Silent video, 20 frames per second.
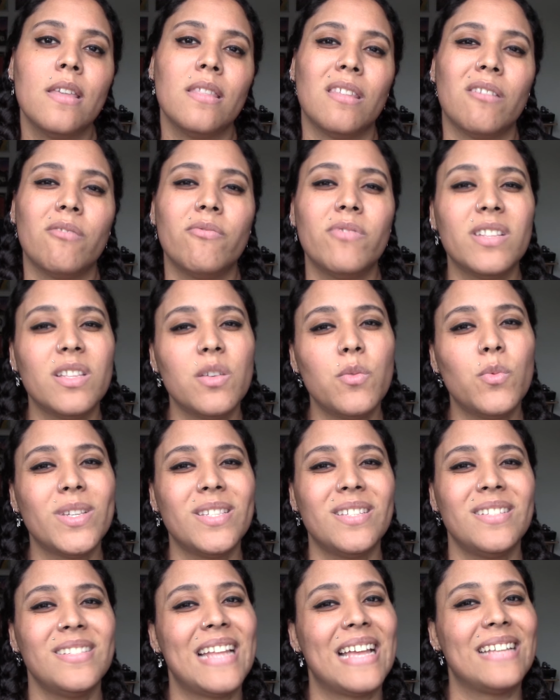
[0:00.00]
There really
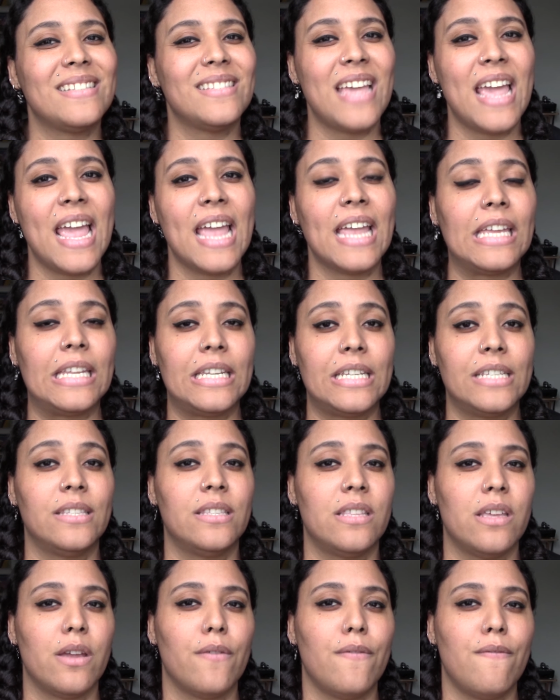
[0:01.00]
wasn't that
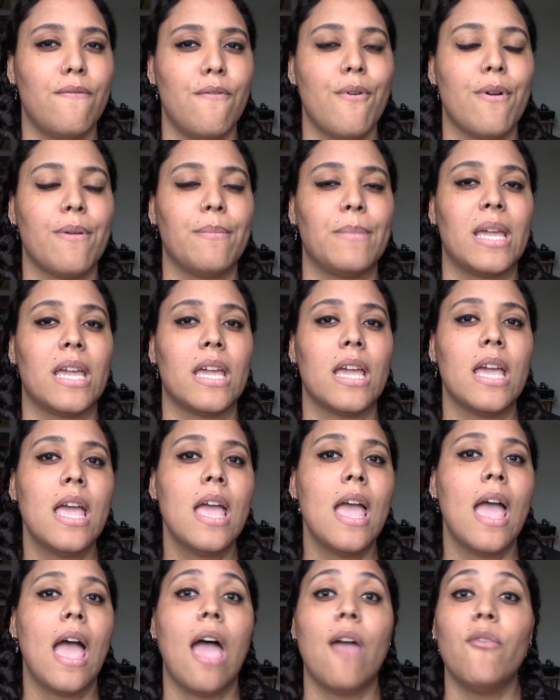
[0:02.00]
tanginess there for me.
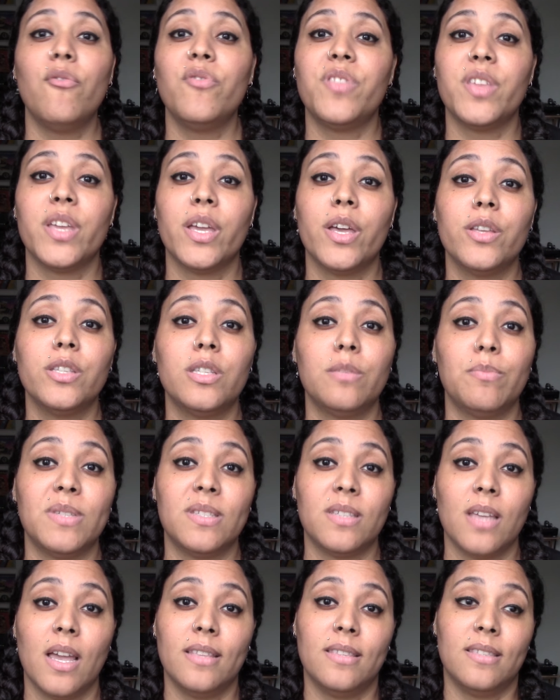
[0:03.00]
Everything else
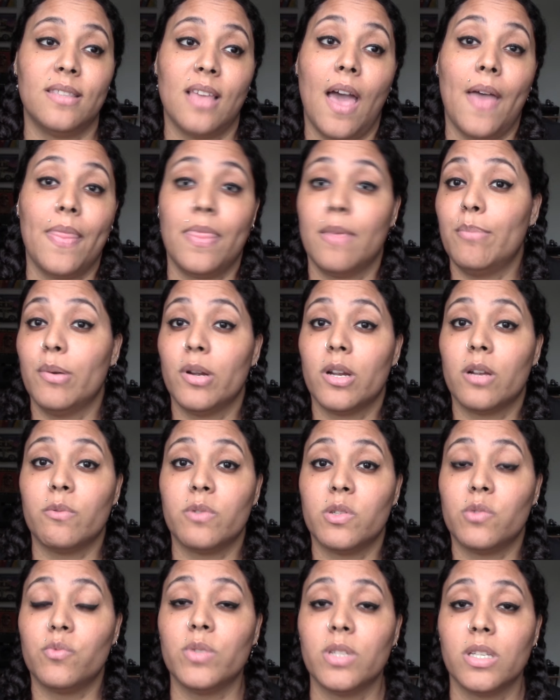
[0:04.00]
besides that, the burger
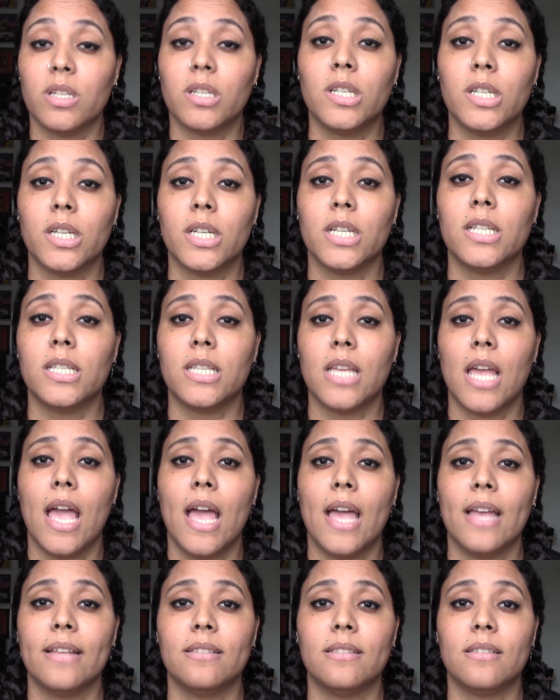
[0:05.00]
was really good,
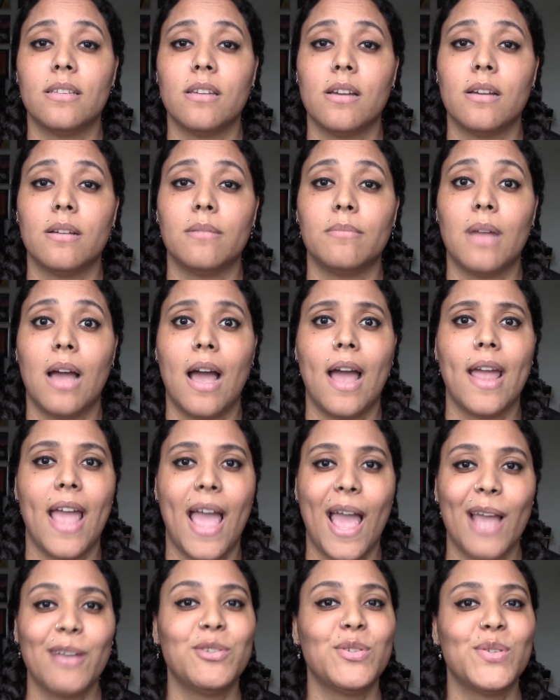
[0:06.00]
and I
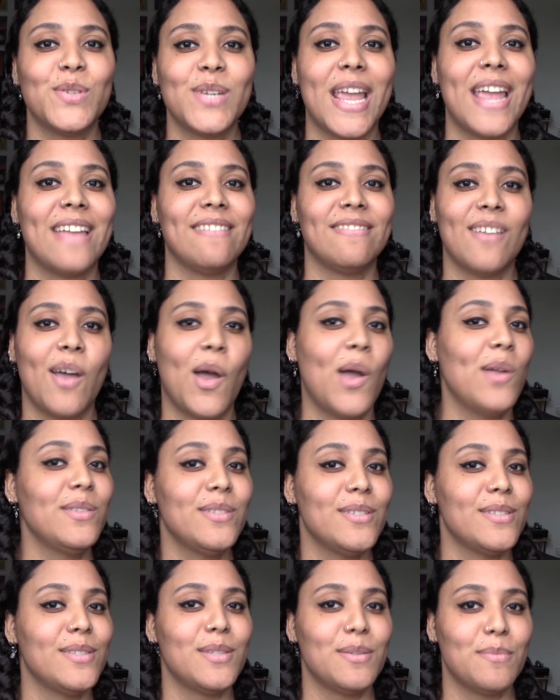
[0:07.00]
actually ate the
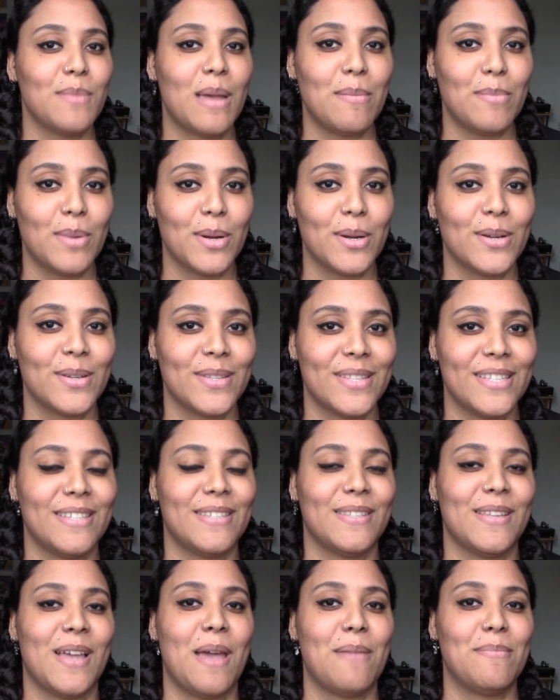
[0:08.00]
onions in my burger
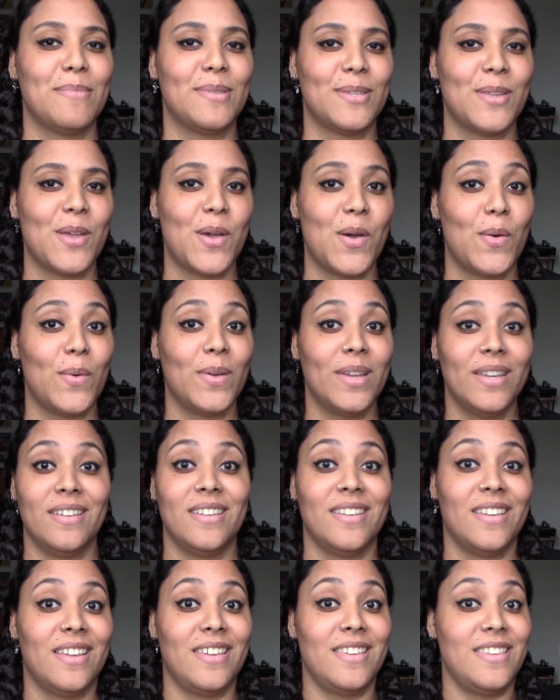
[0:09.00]
this time, so
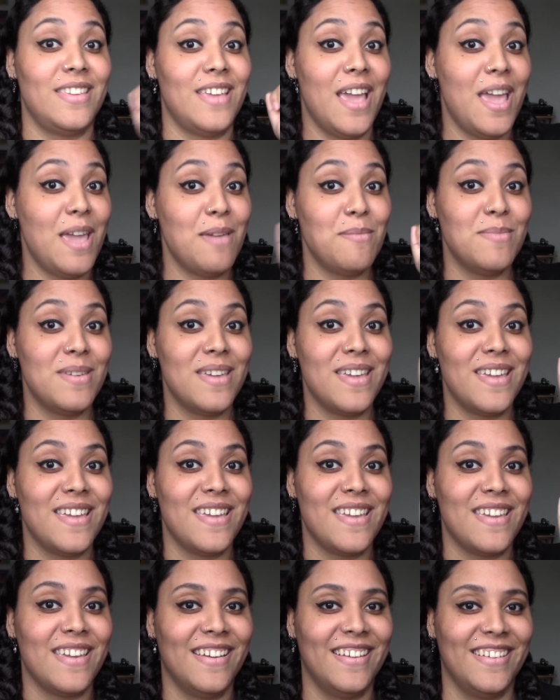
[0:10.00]
yay
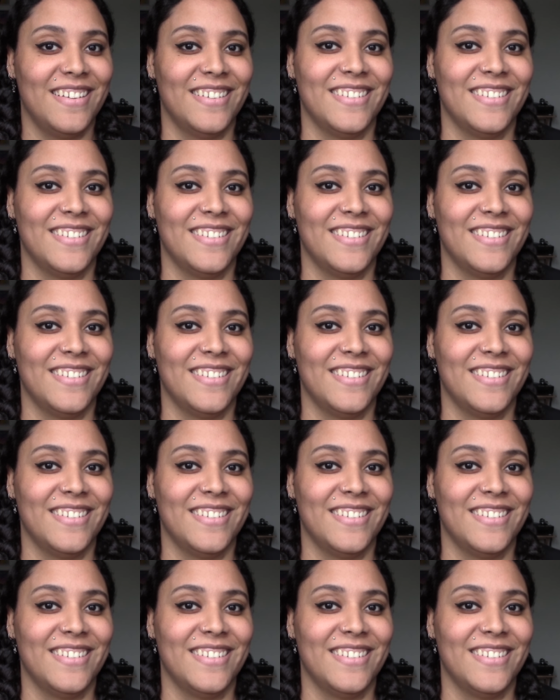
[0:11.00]
me!